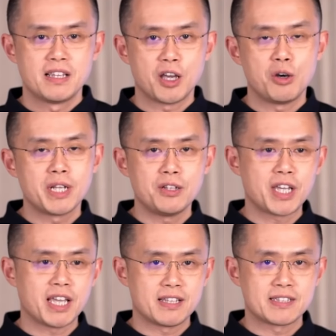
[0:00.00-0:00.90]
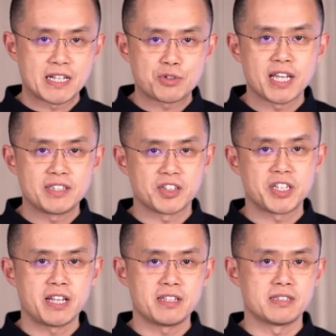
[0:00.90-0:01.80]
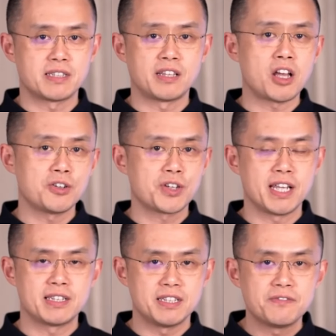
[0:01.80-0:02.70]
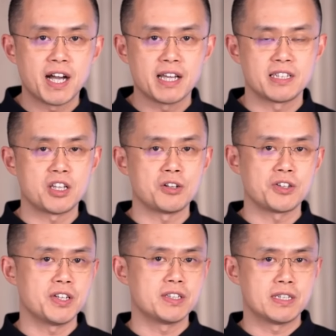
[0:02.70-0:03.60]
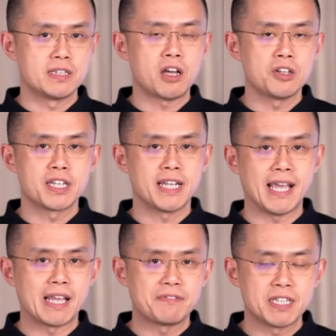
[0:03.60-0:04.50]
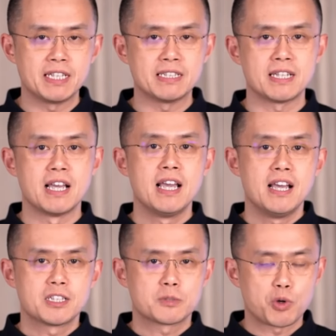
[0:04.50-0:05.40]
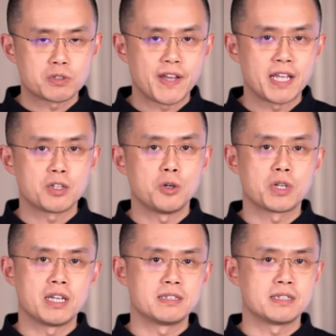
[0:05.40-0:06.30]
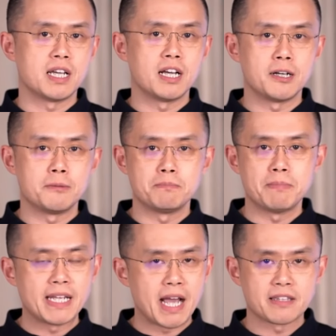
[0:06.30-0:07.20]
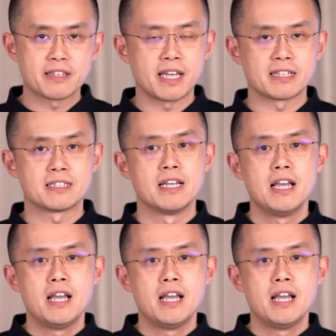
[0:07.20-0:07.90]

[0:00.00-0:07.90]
They're only looking at the centralized exchanges. They're not looking at DeFi. They're not looking, not looking at NFTs, sports fan tokens, um, many other things.